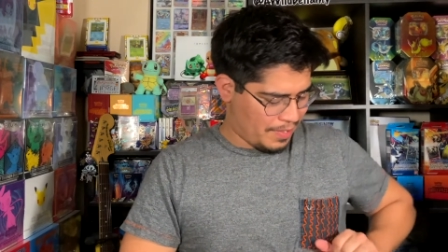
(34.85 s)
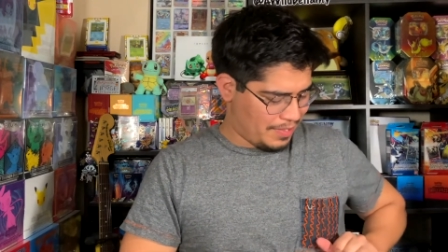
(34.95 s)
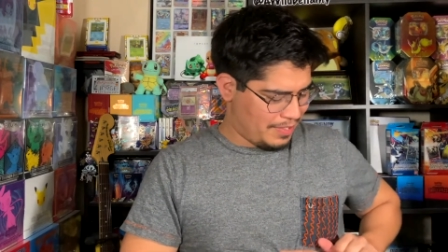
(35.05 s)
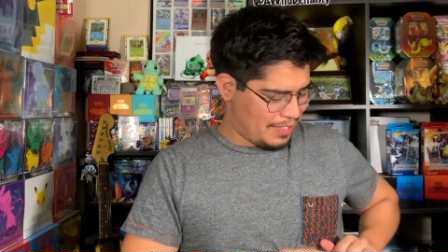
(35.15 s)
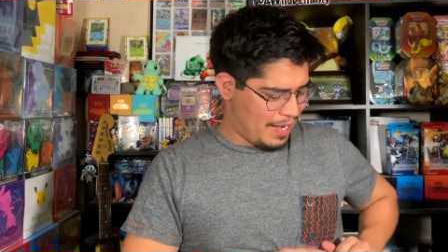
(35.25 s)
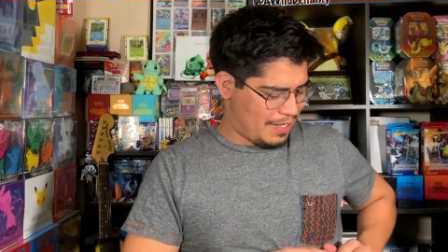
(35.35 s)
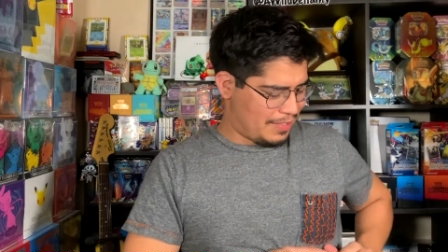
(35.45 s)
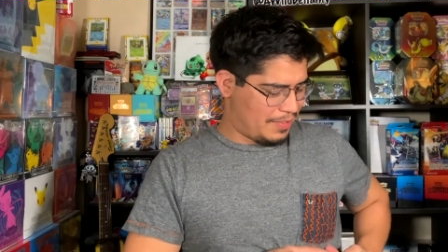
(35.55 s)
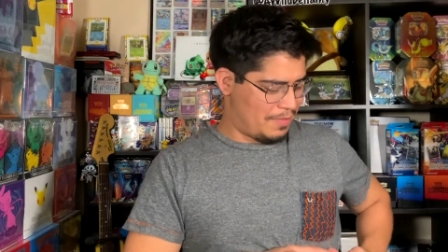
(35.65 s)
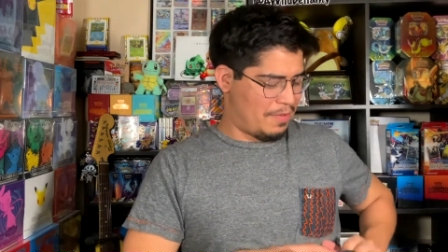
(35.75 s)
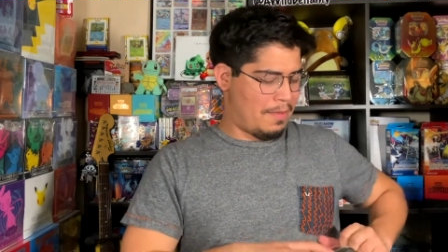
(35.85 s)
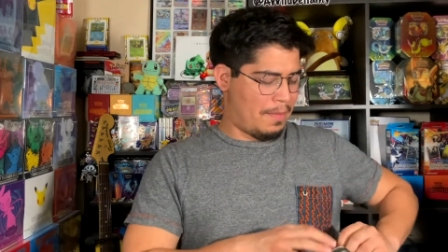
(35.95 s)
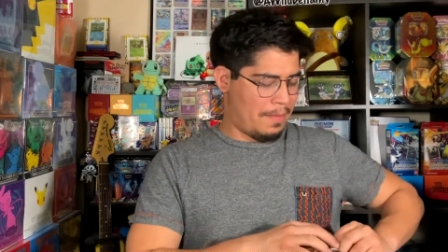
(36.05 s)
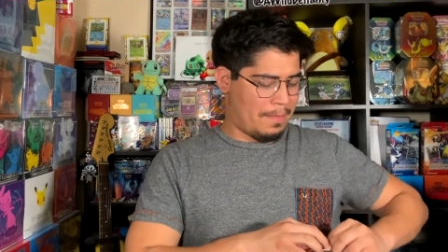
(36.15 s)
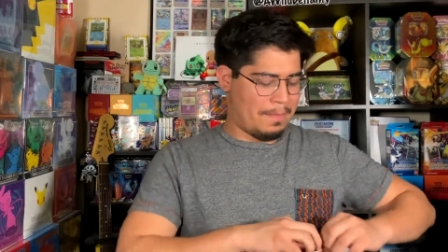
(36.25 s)
I just had it too.
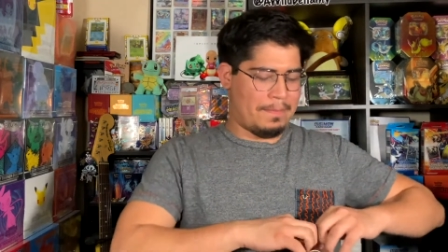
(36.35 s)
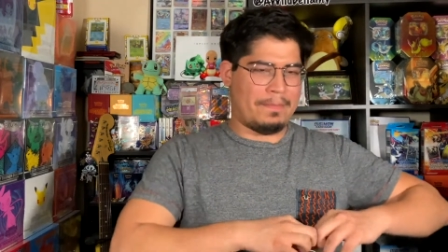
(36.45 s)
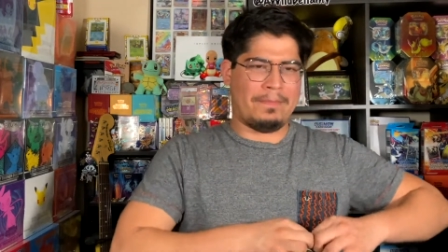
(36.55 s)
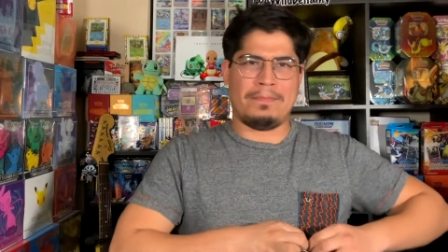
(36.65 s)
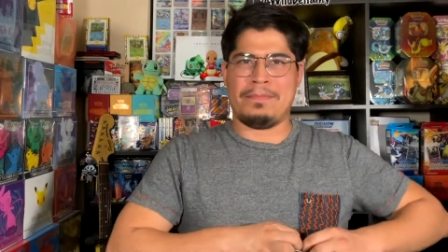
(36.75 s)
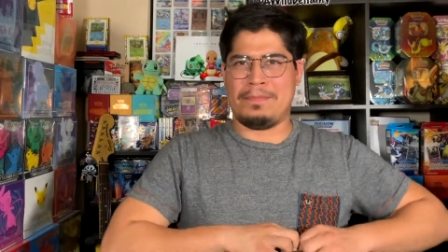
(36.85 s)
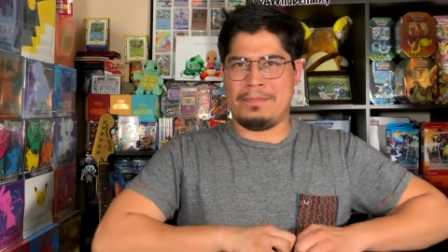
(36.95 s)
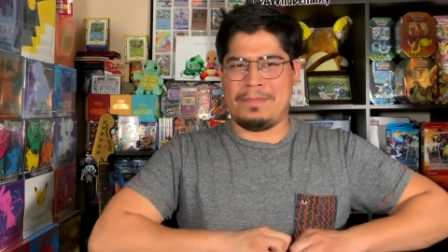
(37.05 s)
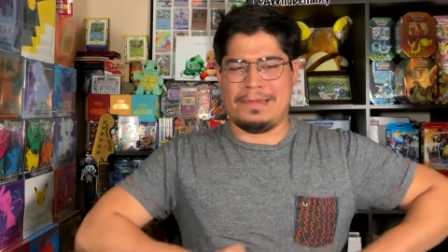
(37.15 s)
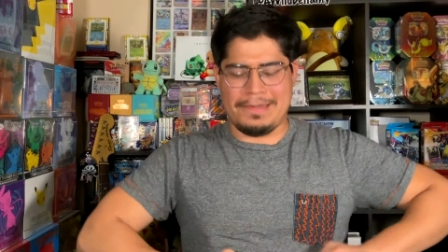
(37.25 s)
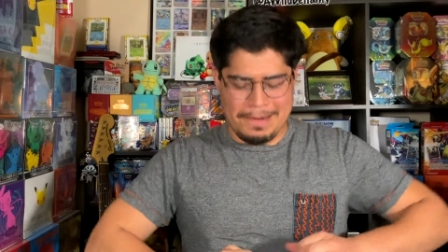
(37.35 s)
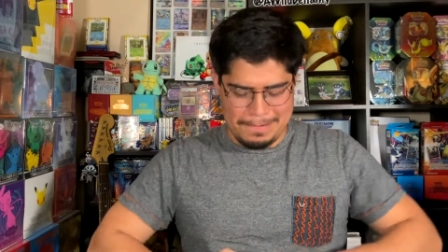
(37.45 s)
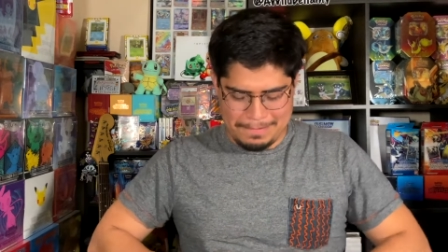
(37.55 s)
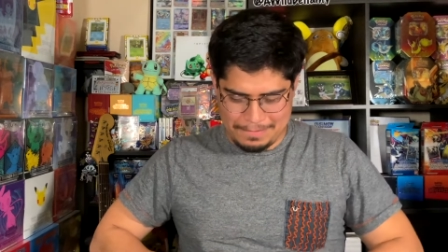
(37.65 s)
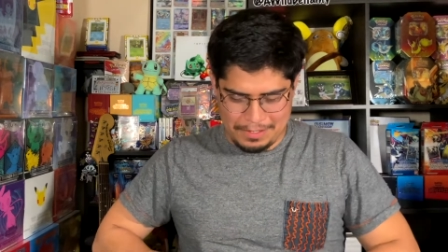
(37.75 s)

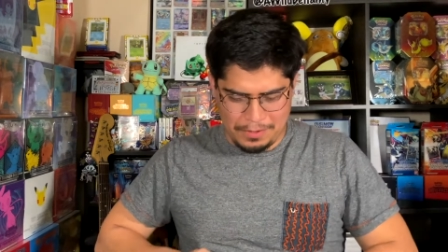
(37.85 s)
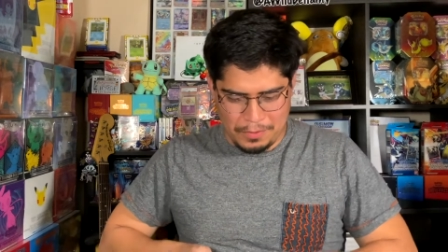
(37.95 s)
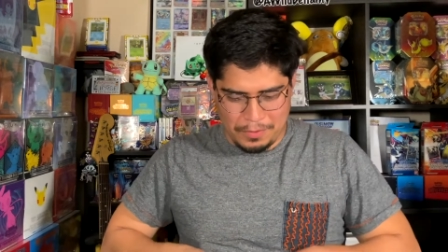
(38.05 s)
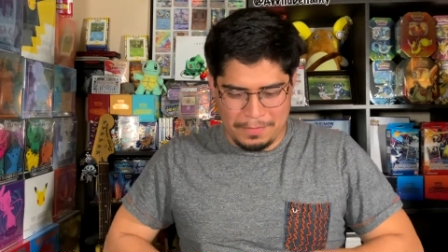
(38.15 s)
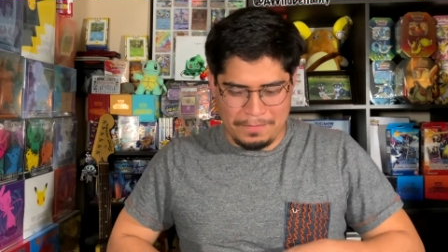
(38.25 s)
Pretend, ew.